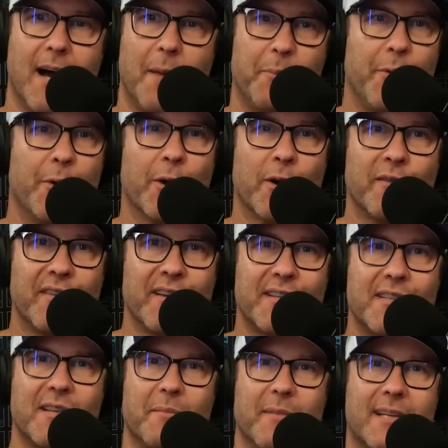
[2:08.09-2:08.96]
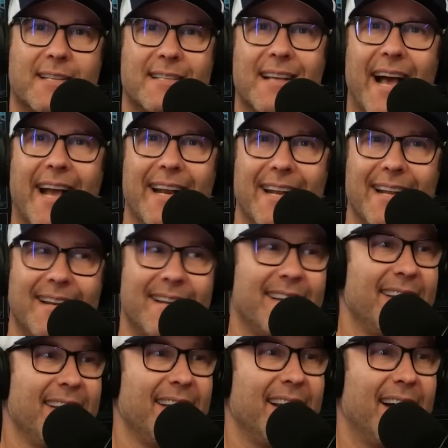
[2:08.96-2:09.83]
I'm nervous. I'm
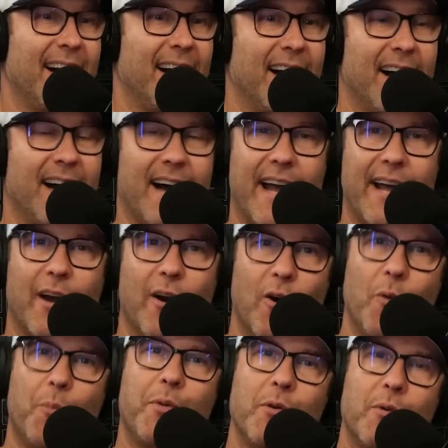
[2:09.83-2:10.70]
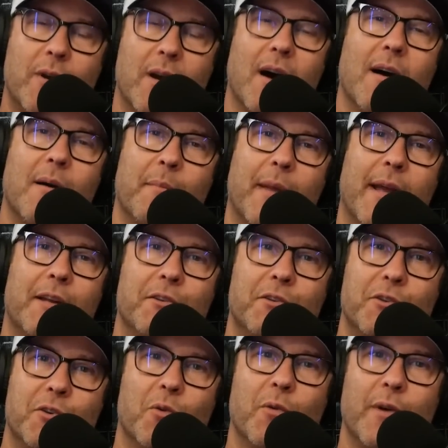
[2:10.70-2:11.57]
excited. I hope you come
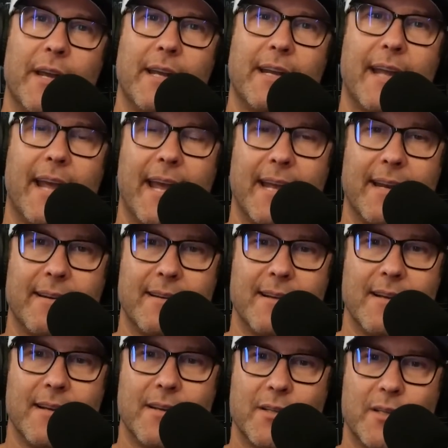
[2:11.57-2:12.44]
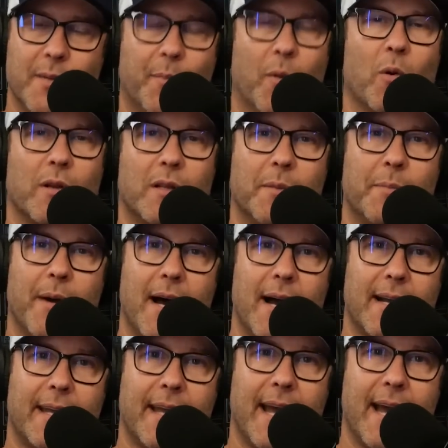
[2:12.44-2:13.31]
and join and support the
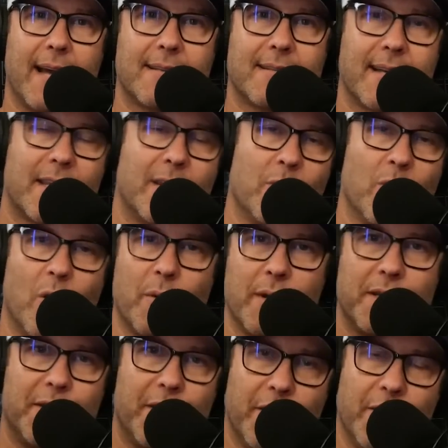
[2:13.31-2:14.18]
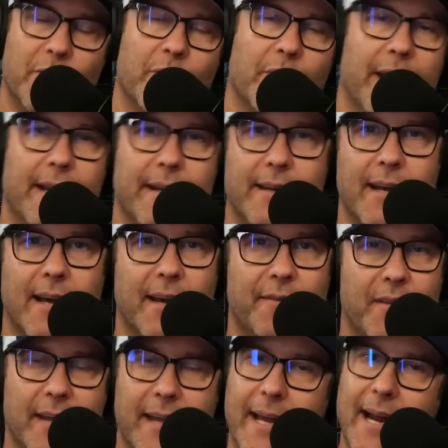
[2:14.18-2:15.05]
podcast like you always do. And
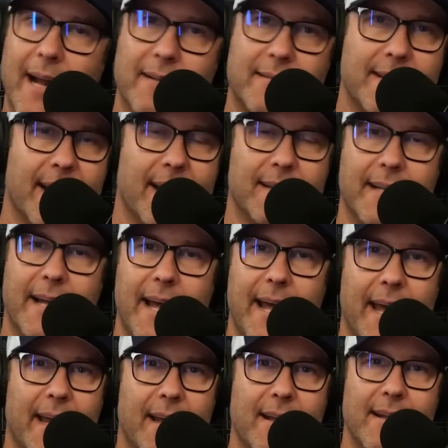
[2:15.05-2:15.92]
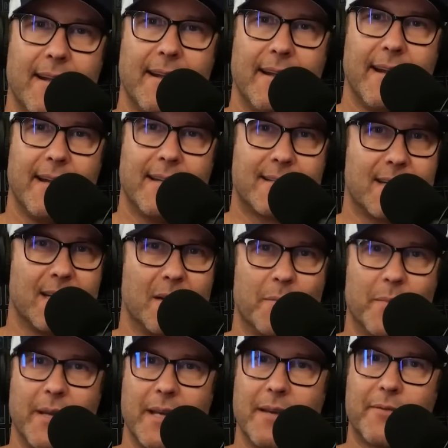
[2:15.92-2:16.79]
if you can get out to L.A., it's going
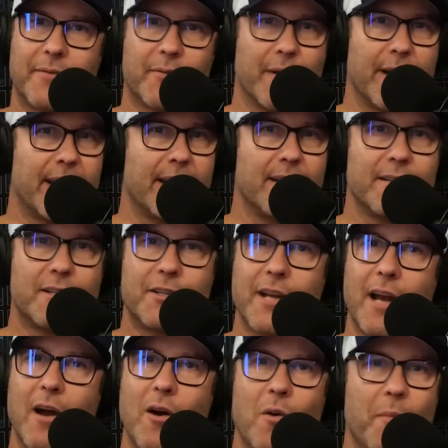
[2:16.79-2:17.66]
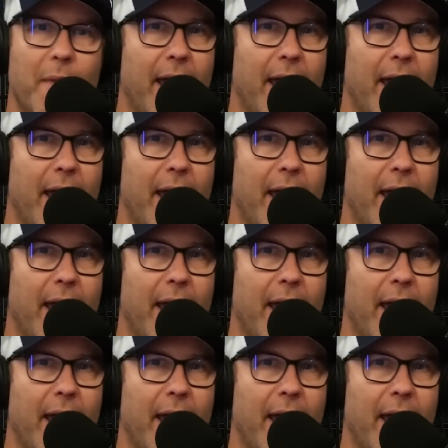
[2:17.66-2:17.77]
to be a freaking show,